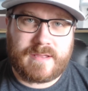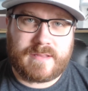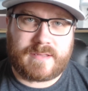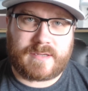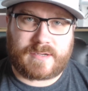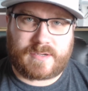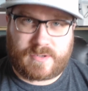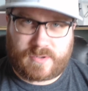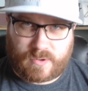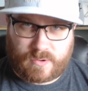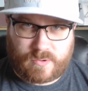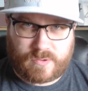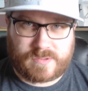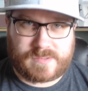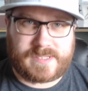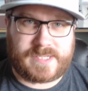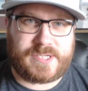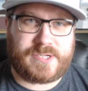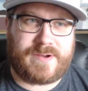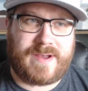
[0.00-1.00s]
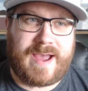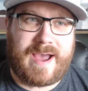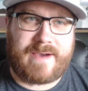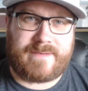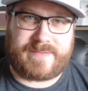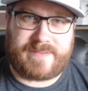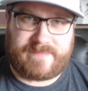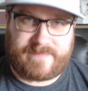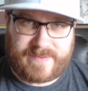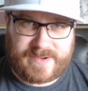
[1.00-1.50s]
the goals that you
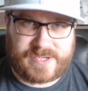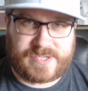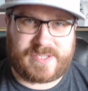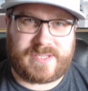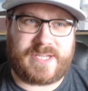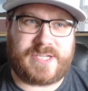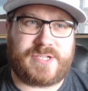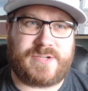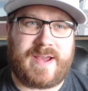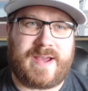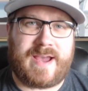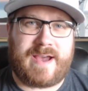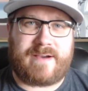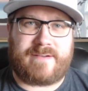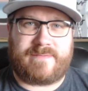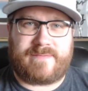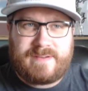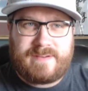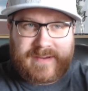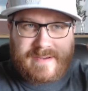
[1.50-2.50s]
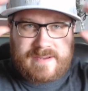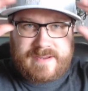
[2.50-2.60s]
have, the vision that you have.